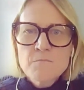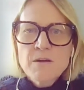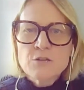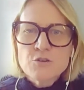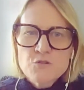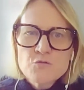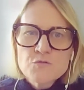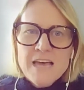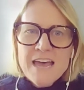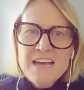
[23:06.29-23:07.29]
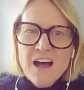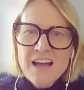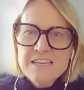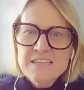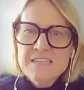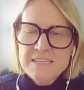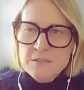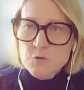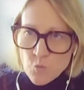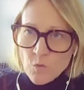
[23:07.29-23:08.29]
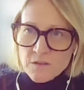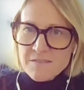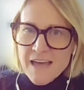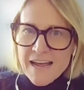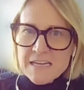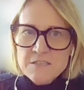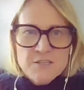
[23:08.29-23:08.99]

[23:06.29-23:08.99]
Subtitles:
but to use AI as a tool in that,